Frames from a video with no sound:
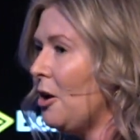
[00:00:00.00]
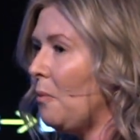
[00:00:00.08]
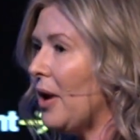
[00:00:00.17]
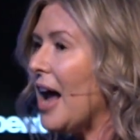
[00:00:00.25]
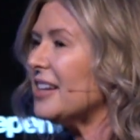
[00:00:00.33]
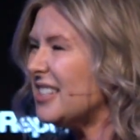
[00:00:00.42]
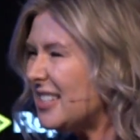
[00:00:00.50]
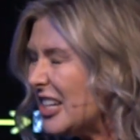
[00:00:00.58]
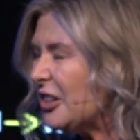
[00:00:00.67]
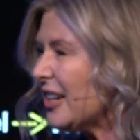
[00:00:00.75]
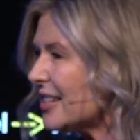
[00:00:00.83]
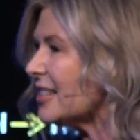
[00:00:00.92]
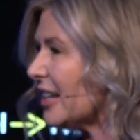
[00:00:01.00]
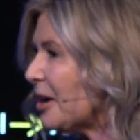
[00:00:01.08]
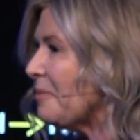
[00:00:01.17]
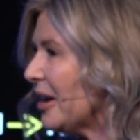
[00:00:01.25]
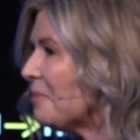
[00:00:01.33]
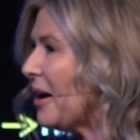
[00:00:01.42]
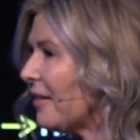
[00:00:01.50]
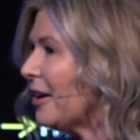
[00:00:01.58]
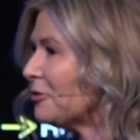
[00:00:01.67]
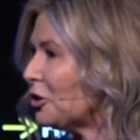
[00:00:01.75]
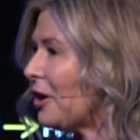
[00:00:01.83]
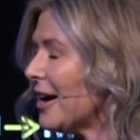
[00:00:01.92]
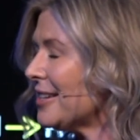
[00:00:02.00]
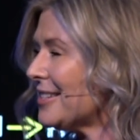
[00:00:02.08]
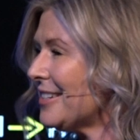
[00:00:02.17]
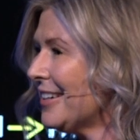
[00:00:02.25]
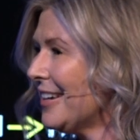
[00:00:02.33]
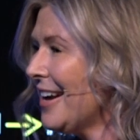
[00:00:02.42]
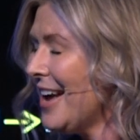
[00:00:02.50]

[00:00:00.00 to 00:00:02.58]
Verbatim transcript: when I seriously committed my life to Christ.